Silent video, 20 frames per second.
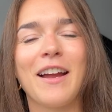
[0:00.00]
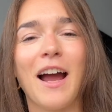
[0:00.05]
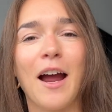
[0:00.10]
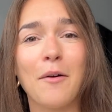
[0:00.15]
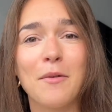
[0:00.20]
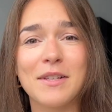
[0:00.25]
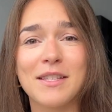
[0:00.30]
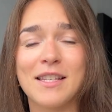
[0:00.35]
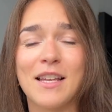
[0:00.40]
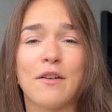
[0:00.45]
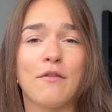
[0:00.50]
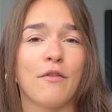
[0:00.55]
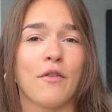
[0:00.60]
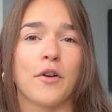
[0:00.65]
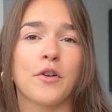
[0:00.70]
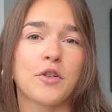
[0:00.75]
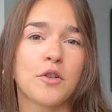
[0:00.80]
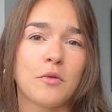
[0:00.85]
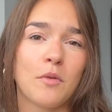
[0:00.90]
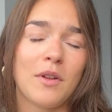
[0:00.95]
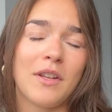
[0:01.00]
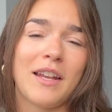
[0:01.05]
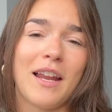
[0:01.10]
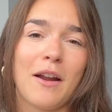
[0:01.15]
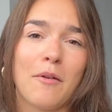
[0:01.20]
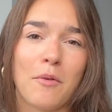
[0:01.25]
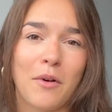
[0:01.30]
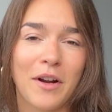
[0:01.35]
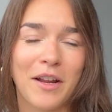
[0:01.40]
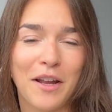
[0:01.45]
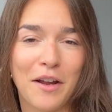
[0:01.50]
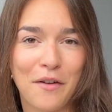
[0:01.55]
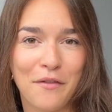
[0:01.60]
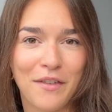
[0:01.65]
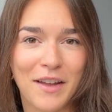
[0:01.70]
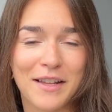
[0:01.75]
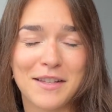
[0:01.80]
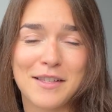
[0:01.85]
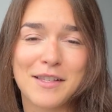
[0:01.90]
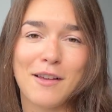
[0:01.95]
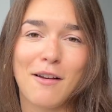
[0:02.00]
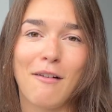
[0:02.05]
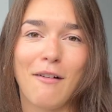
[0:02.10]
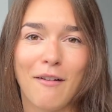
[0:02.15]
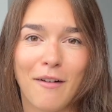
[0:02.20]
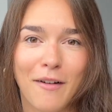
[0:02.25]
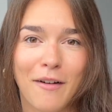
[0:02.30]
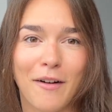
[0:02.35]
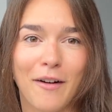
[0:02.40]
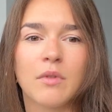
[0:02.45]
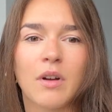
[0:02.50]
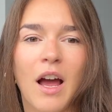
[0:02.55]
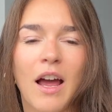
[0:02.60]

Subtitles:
I would say virtual networking events are,